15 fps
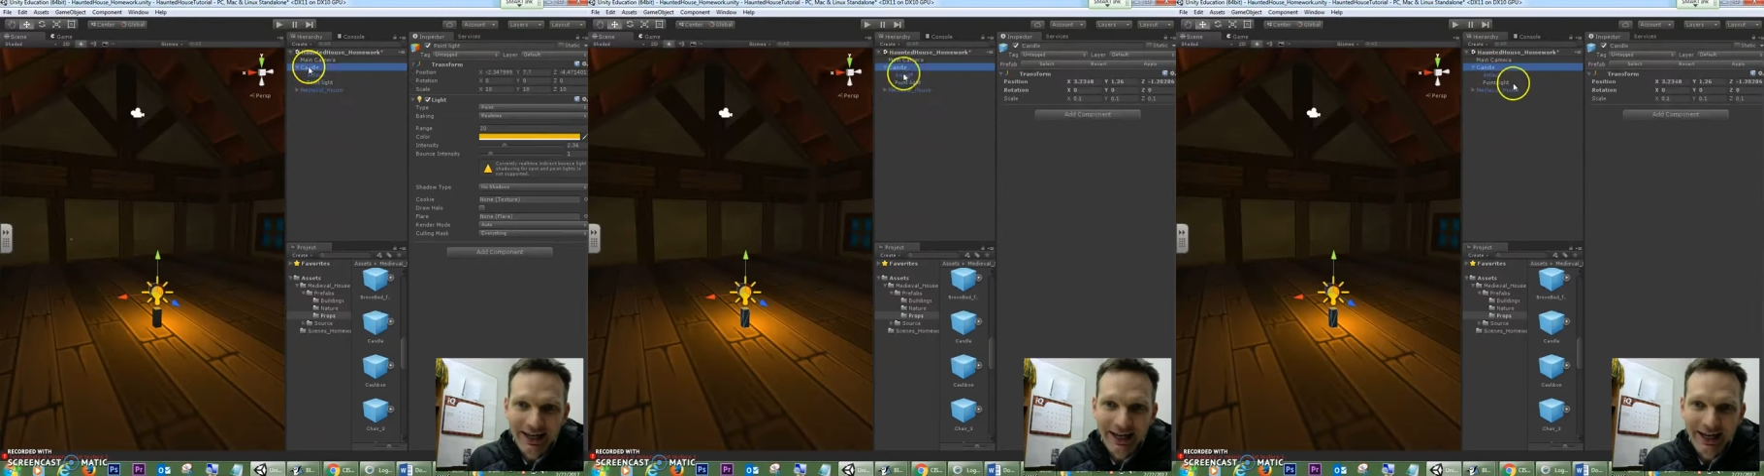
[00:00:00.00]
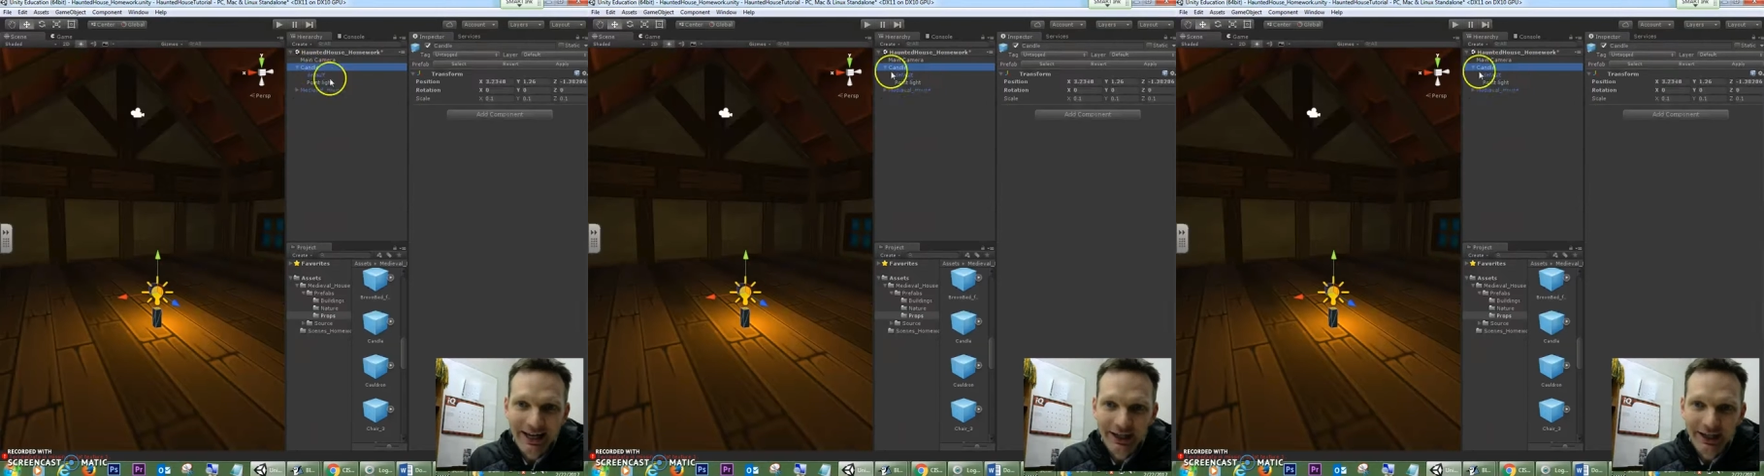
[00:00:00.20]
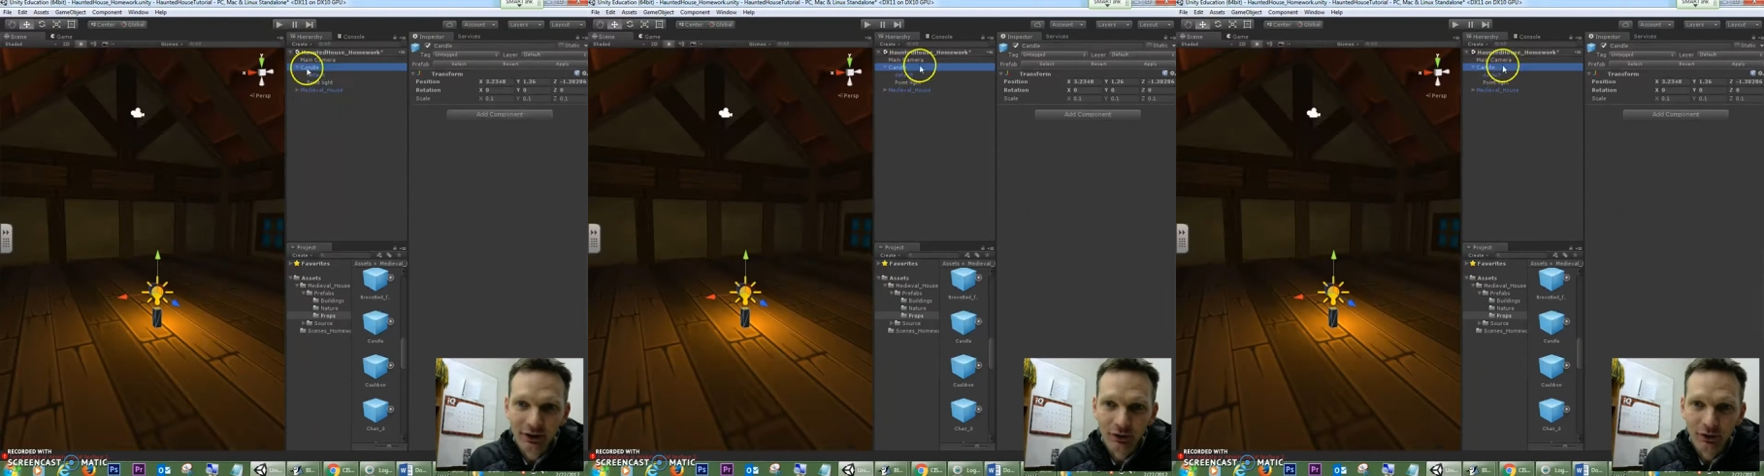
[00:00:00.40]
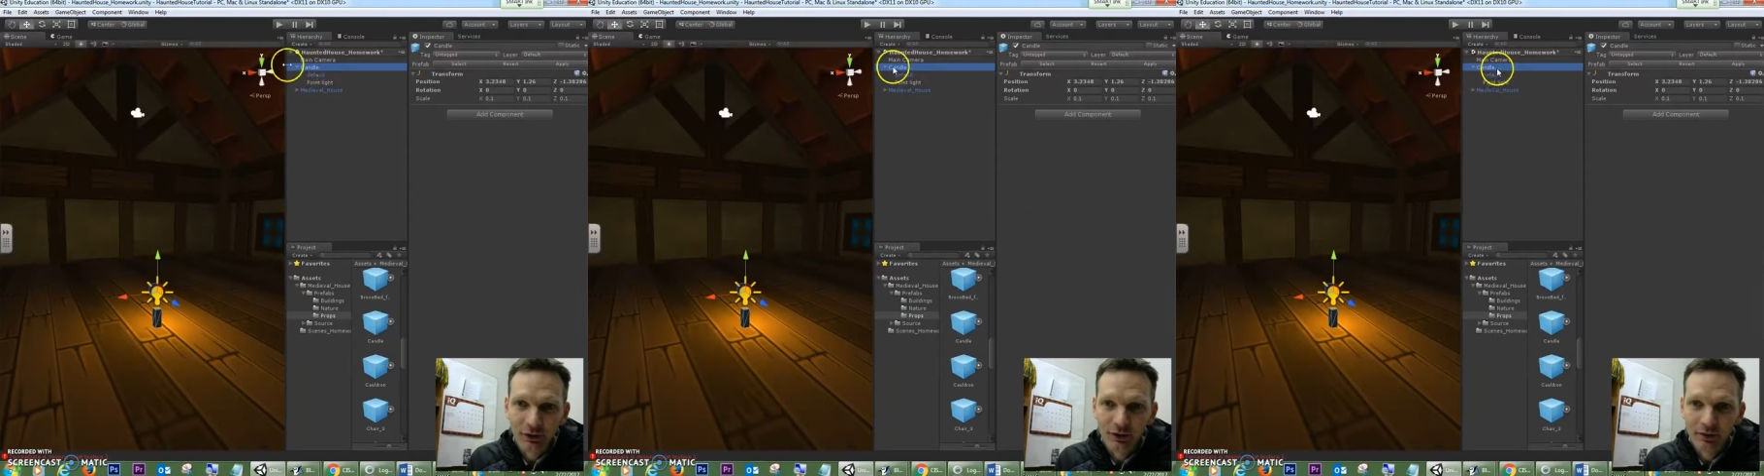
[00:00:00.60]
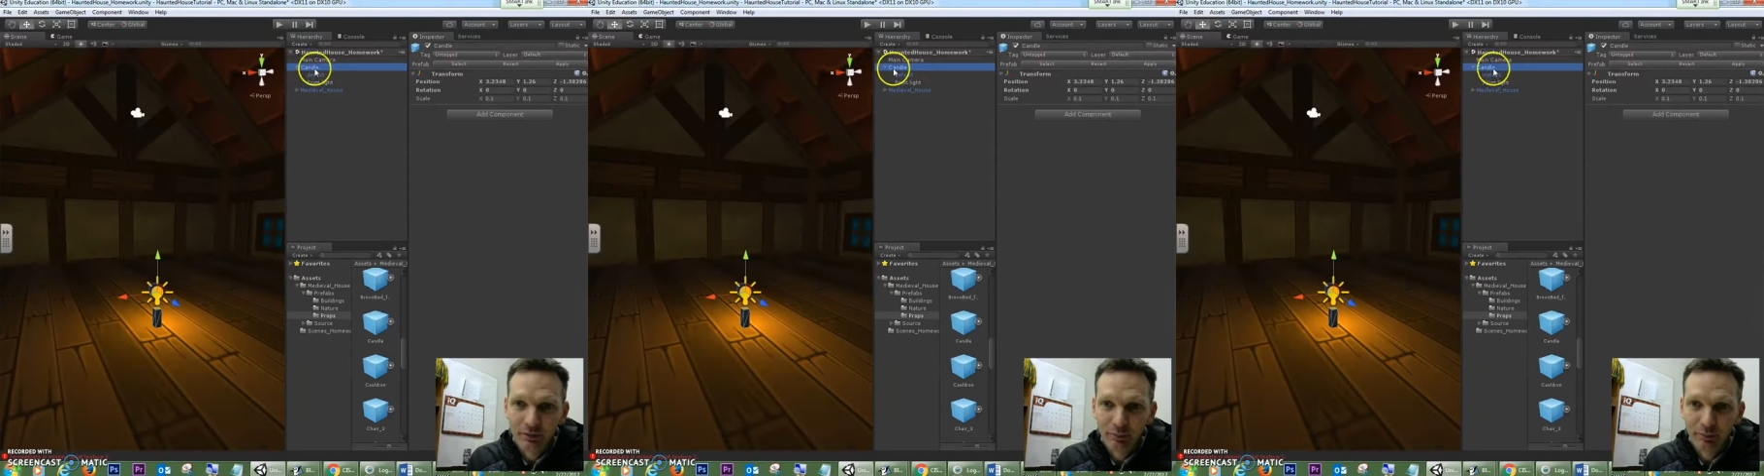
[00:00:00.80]

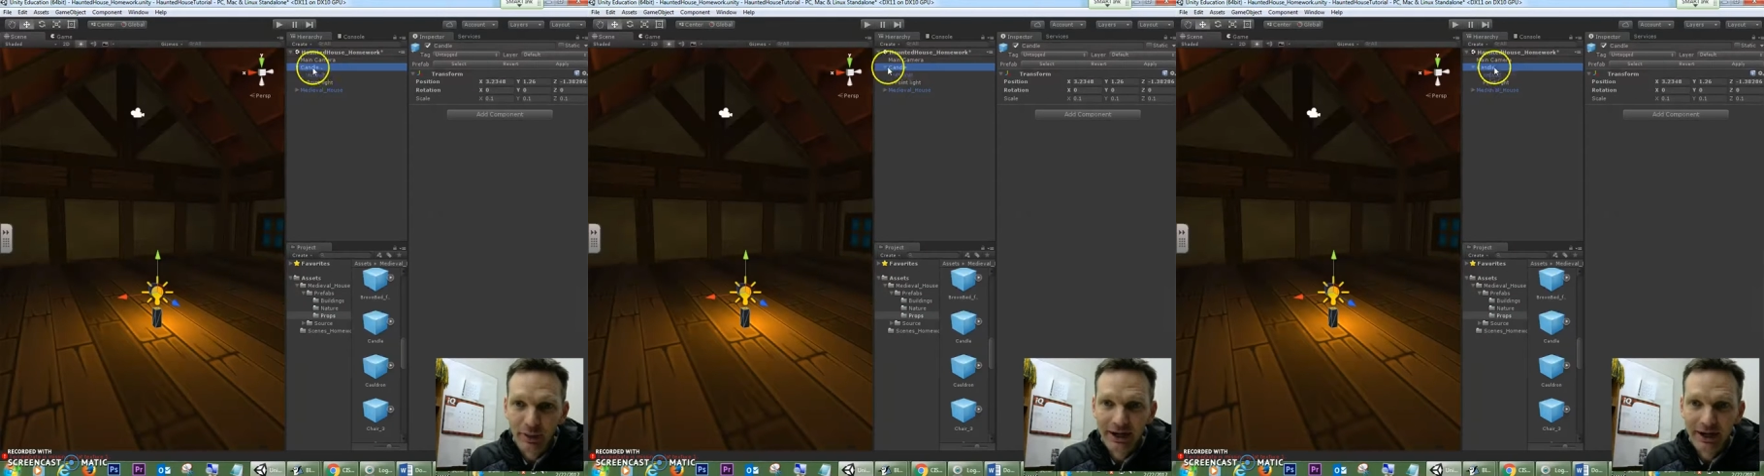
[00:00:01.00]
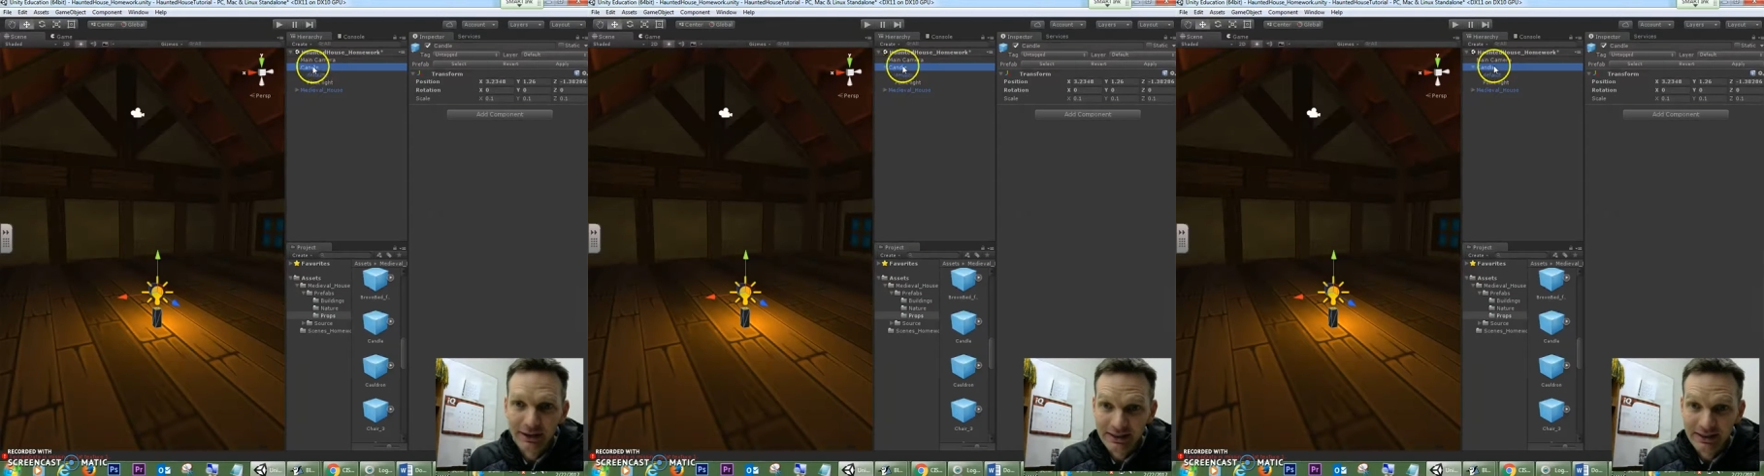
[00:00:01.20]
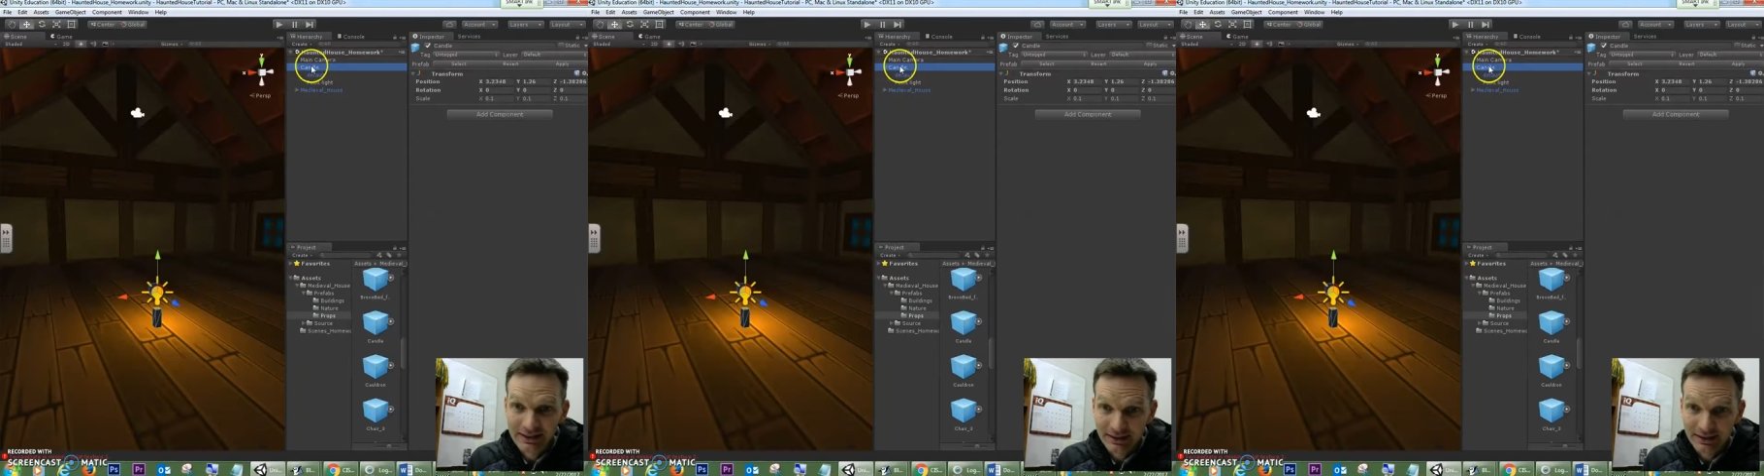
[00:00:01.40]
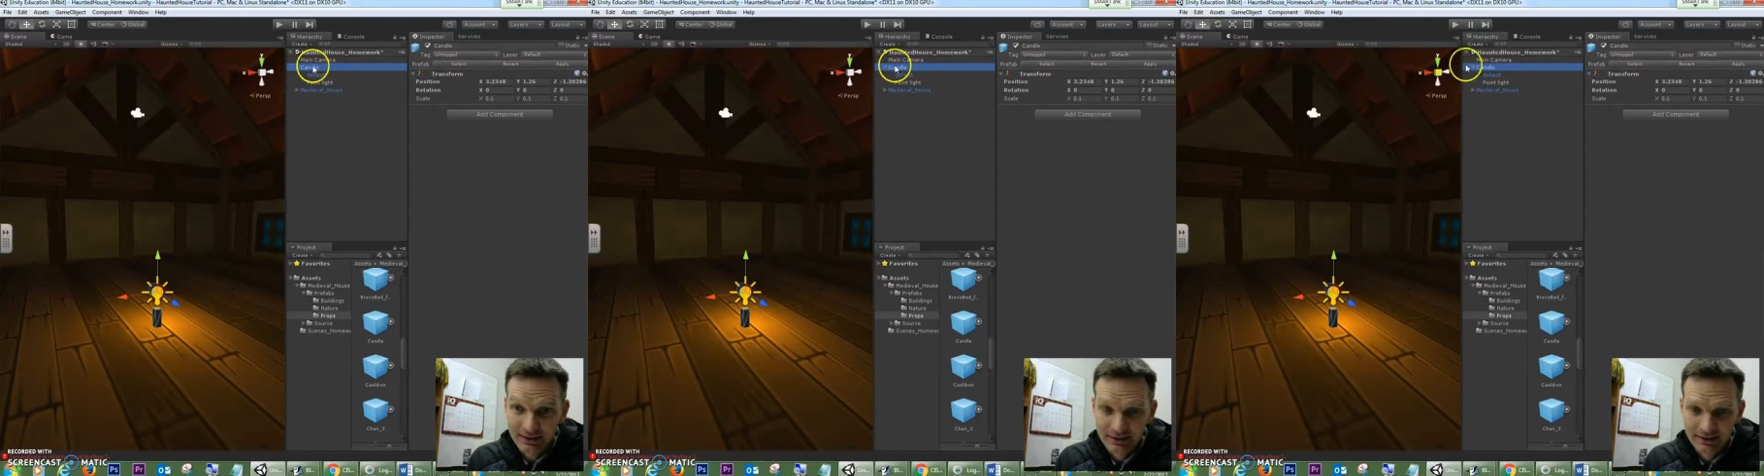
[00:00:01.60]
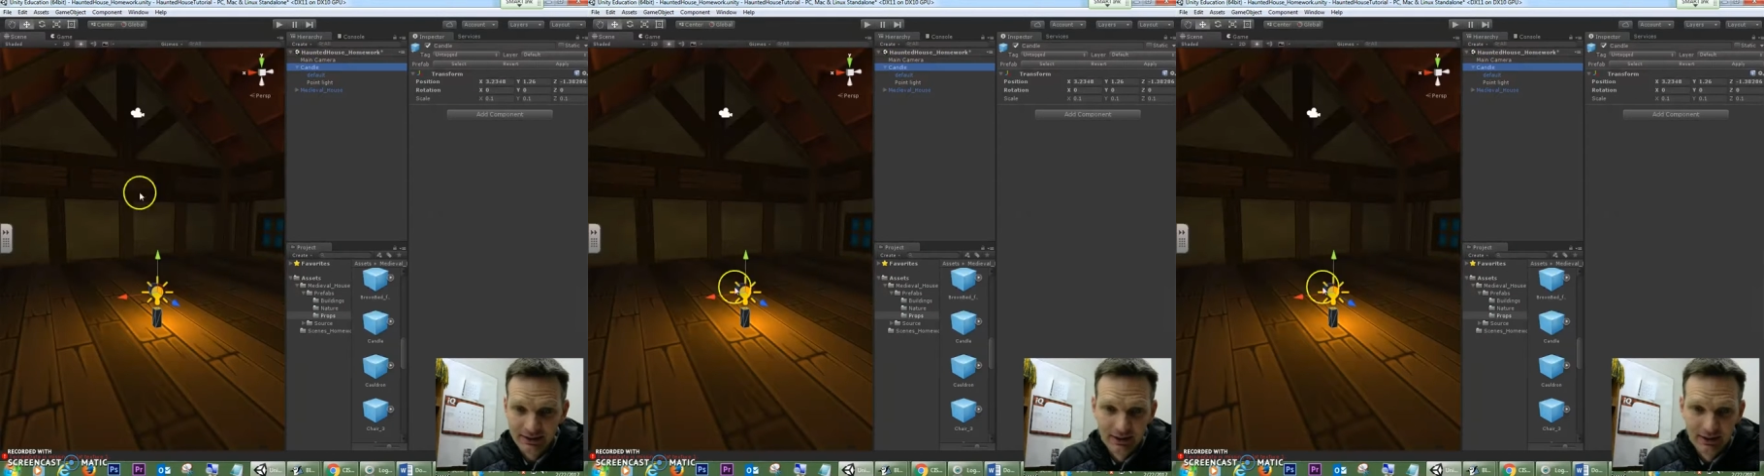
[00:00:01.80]
candle parent